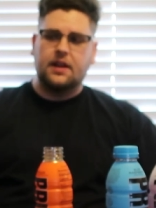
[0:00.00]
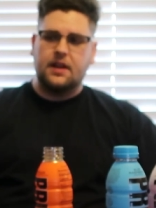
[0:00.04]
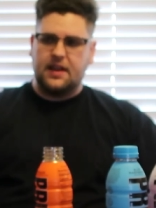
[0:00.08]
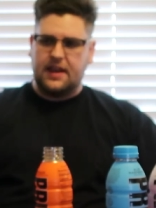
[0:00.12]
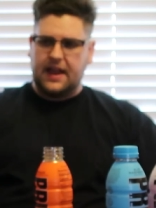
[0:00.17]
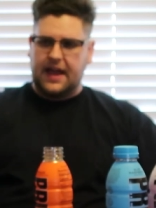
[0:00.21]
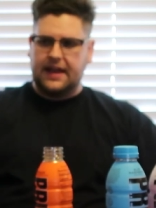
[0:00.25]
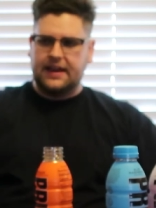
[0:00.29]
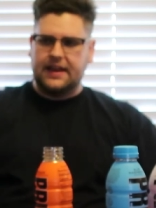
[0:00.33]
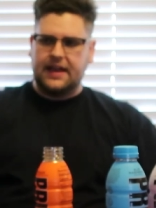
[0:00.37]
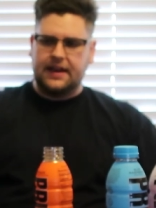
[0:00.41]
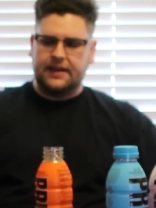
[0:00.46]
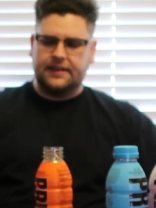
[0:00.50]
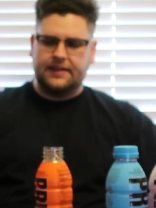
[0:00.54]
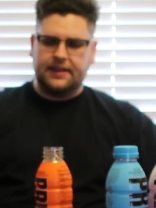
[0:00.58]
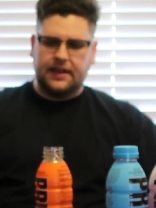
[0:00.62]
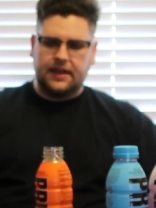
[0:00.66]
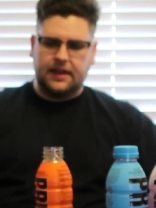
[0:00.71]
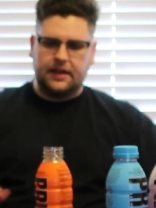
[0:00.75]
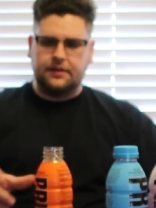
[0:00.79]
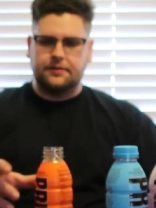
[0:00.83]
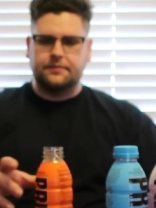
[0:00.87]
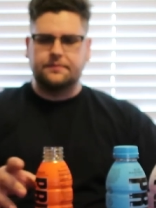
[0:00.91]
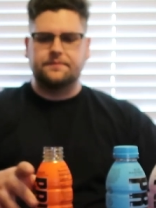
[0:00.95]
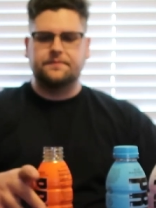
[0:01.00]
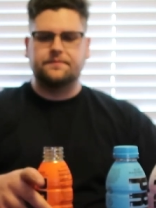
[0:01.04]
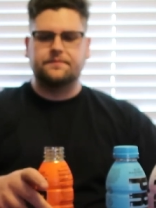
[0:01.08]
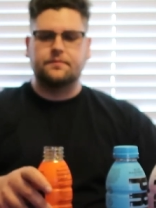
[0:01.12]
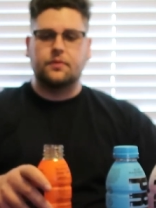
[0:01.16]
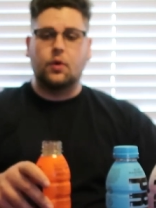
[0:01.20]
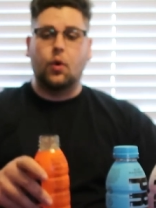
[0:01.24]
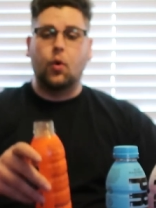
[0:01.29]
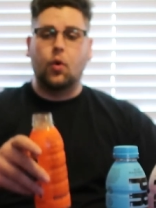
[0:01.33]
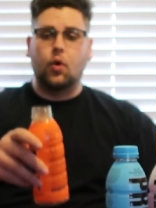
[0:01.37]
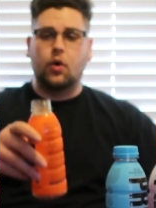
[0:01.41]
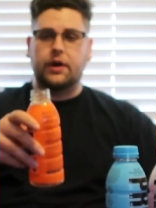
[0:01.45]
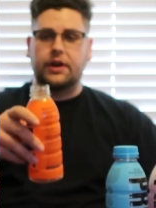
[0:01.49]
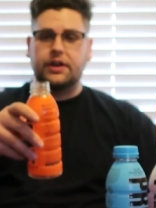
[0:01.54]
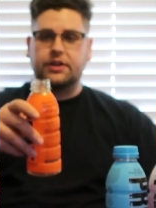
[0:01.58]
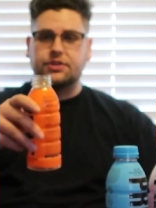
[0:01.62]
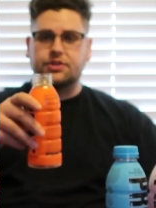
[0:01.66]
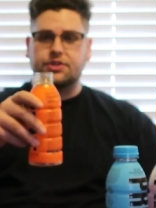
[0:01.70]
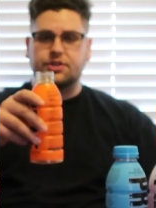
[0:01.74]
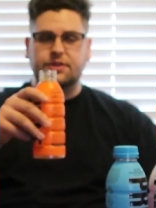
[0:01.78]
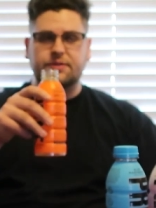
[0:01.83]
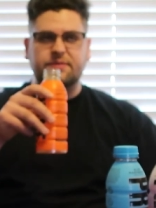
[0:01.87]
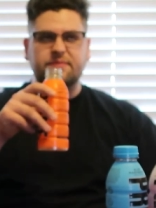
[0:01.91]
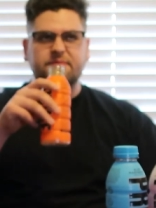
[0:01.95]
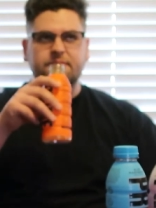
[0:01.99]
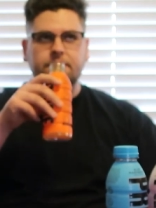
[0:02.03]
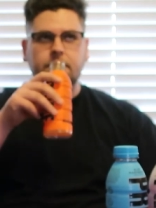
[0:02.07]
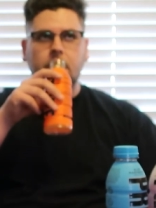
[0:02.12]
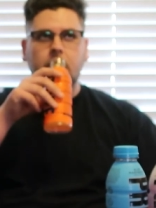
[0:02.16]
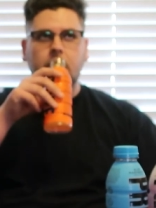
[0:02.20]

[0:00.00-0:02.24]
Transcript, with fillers: 9 out of 10. Orange.